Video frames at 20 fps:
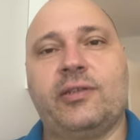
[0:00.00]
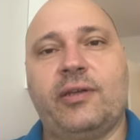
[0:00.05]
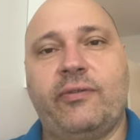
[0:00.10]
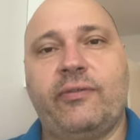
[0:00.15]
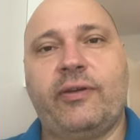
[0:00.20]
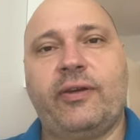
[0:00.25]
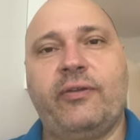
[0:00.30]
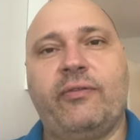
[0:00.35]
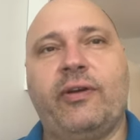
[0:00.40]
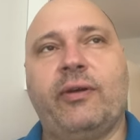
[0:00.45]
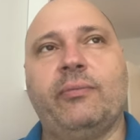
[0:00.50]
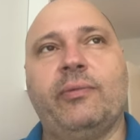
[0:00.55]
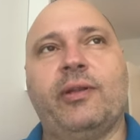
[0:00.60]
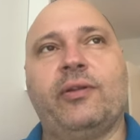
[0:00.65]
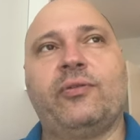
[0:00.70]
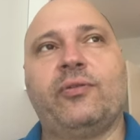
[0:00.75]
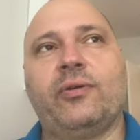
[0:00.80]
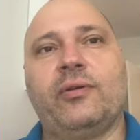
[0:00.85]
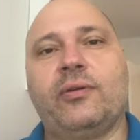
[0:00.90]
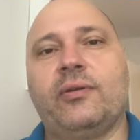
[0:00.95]
if I'm
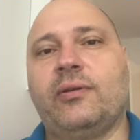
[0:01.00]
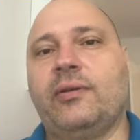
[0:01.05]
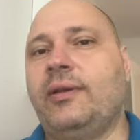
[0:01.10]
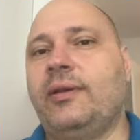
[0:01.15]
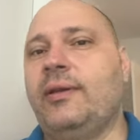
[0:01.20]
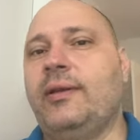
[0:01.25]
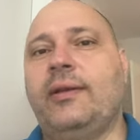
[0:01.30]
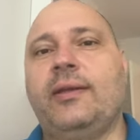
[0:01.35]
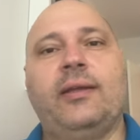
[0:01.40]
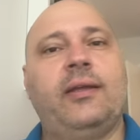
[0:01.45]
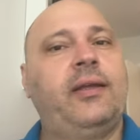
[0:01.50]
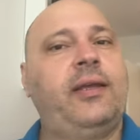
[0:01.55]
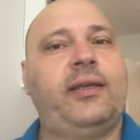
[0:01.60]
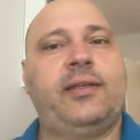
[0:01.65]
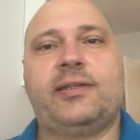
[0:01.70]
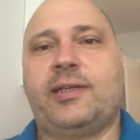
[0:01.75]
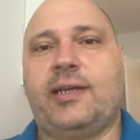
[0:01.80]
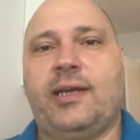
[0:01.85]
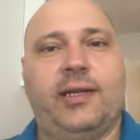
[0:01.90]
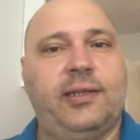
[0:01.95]
not wrong,
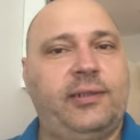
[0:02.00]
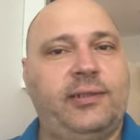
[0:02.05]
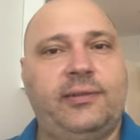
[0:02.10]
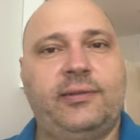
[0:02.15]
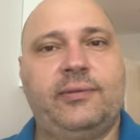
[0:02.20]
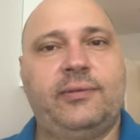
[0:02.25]
he's gone.